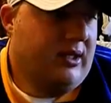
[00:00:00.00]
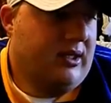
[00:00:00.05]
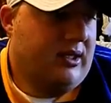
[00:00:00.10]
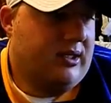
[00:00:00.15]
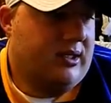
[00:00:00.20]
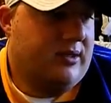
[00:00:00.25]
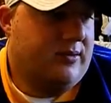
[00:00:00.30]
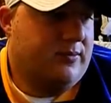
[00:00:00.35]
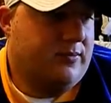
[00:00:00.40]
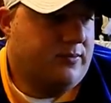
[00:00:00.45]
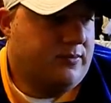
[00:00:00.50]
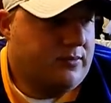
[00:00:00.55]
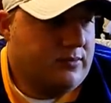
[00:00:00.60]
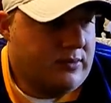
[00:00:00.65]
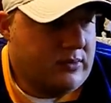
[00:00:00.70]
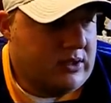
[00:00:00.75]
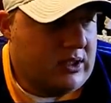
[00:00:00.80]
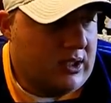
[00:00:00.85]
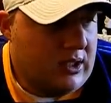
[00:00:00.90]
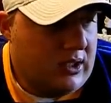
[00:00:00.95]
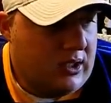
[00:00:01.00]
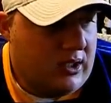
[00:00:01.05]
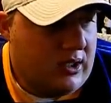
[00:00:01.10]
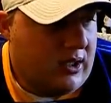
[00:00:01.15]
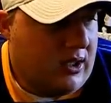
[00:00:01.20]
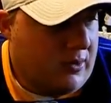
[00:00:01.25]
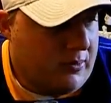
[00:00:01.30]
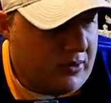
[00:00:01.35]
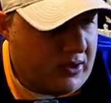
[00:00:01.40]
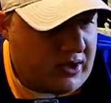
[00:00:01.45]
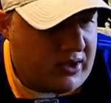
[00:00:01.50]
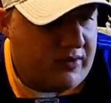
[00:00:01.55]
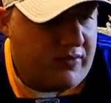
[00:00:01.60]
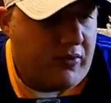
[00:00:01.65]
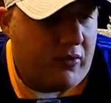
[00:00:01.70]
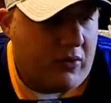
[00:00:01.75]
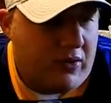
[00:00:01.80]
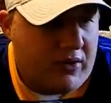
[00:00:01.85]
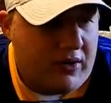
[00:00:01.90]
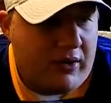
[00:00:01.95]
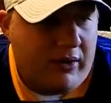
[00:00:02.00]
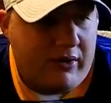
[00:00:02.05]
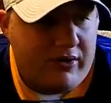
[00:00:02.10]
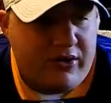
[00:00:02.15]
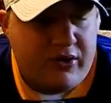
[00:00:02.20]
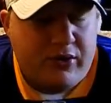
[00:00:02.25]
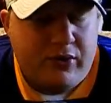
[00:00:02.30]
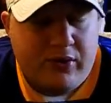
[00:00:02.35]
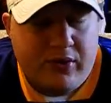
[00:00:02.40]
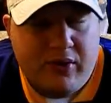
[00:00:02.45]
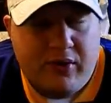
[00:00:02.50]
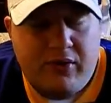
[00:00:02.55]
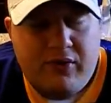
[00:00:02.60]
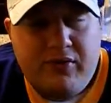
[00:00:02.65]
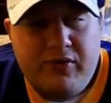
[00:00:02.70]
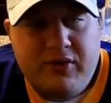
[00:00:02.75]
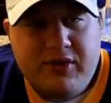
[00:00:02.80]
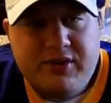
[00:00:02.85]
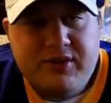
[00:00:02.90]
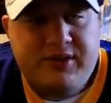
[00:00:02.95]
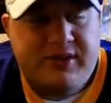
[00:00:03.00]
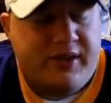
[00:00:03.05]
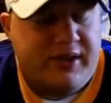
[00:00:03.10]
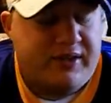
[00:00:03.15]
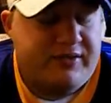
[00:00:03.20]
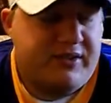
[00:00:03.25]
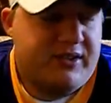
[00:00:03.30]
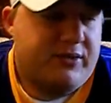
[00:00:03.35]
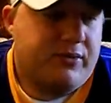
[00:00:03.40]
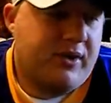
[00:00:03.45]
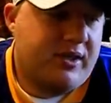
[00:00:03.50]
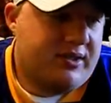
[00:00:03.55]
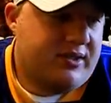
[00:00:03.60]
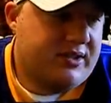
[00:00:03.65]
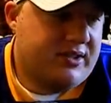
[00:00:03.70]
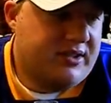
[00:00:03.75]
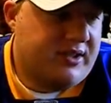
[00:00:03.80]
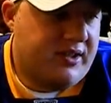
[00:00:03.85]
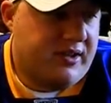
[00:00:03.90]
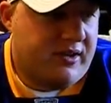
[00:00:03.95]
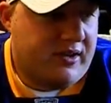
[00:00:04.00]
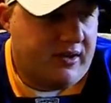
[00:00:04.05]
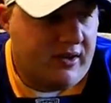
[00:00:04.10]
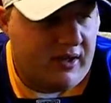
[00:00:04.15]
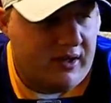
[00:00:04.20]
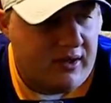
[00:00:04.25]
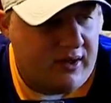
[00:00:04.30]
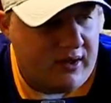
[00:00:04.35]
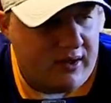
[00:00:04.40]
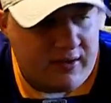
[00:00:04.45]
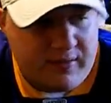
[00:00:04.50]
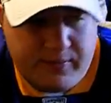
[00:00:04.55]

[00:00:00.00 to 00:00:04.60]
I'm looking forward to going 2-0 versus the NFC West this year, and